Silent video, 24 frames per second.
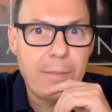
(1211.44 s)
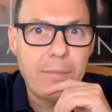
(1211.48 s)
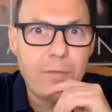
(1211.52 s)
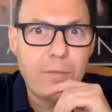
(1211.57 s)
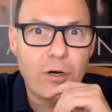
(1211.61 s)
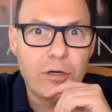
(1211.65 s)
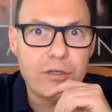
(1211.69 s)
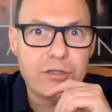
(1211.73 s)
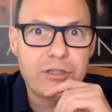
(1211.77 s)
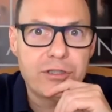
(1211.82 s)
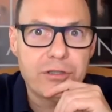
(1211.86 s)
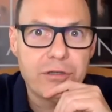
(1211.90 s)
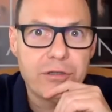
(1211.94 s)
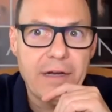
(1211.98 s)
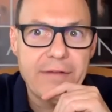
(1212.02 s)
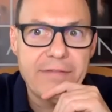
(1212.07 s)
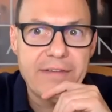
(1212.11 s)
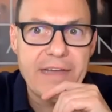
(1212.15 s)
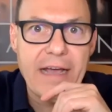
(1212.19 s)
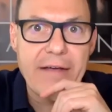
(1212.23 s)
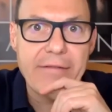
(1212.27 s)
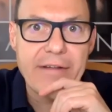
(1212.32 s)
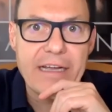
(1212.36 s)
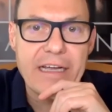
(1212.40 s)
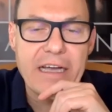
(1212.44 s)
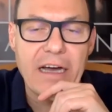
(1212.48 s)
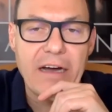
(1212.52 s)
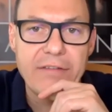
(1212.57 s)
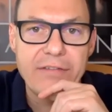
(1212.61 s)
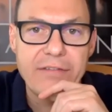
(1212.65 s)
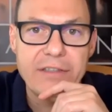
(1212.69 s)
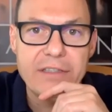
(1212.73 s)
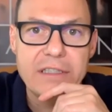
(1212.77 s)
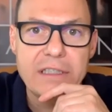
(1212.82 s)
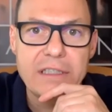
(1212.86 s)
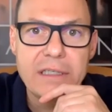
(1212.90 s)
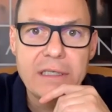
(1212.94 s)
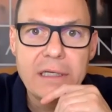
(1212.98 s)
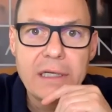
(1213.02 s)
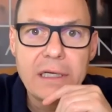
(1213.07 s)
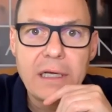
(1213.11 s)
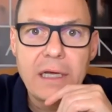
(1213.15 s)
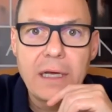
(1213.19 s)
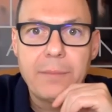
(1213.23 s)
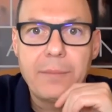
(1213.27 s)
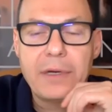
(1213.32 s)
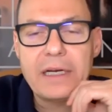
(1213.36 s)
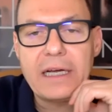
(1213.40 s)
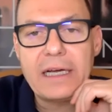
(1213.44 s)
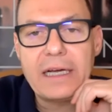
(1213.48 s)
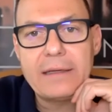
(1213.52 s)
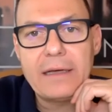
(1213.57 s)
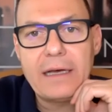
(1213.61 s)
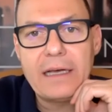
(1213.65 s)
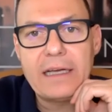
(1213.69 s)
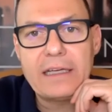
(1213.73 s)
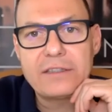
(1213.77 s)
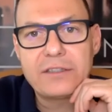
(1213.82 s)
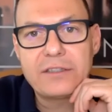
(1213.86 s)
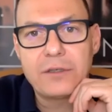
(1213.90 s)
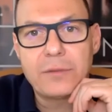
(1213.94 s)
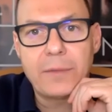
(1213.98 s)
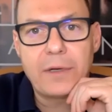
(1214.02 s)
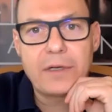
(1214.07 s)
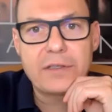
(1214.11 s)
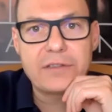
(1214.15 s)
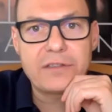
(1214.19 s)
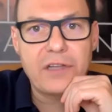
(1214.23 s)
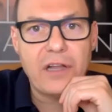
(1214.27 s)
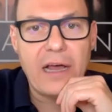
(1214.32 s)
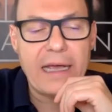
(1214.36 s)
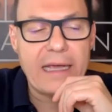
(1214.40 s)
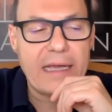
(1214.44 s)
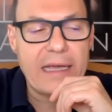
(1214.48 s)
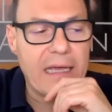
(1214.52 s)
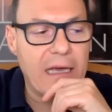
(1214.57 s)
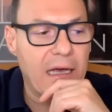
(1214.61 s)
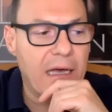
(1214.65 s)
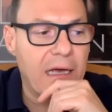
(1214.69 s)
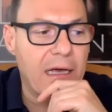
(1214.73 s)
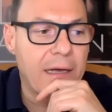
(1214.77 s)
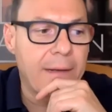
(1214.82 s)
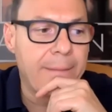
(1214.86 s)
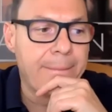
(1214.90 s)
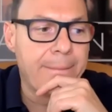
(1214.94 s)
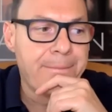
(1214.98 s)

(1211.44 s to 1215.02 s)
not sure I've yet recovered, but it's almost like 8